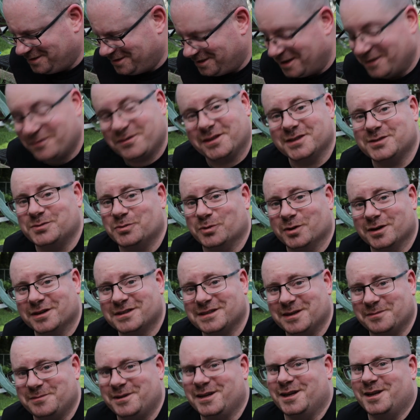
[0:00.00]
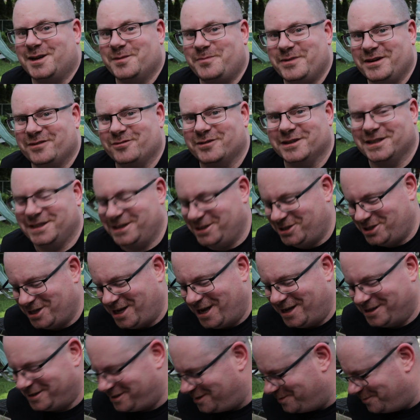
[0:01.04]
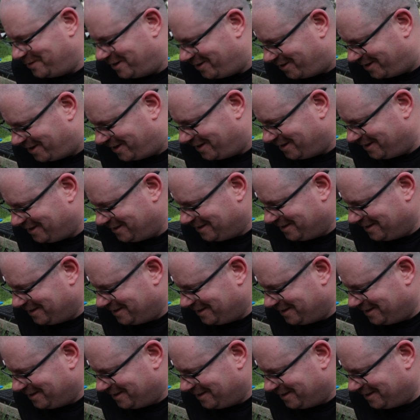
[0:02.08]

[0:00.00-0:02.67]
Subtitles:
If this works, I'm gonna be really jazzed about it.